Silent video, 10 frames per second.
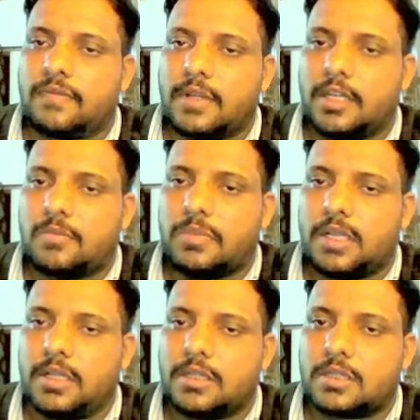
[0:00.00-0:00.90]
airplane
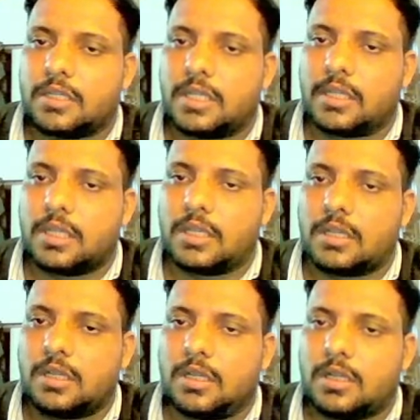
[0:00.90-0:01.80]
is taking
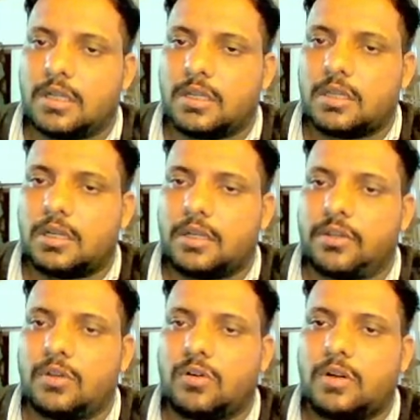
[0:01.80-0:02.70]
a
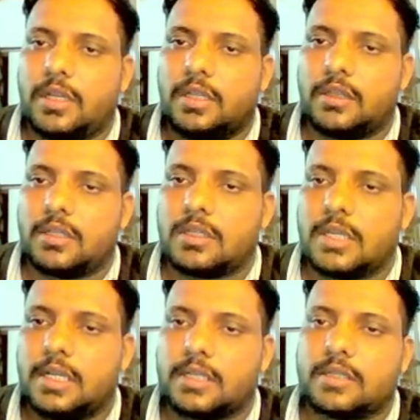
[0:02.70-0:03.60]
yaw in this
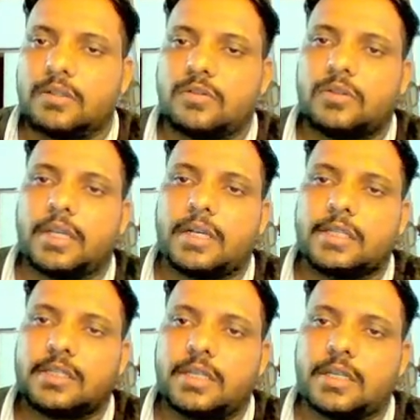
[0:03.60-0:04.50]
direction, so that is
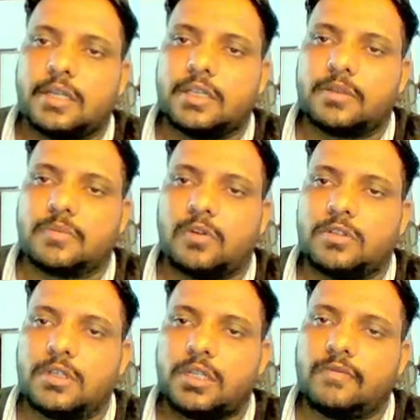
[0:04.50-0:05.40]
taken as
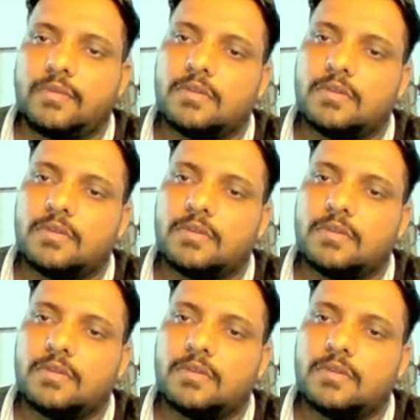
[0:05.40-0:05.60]
positive.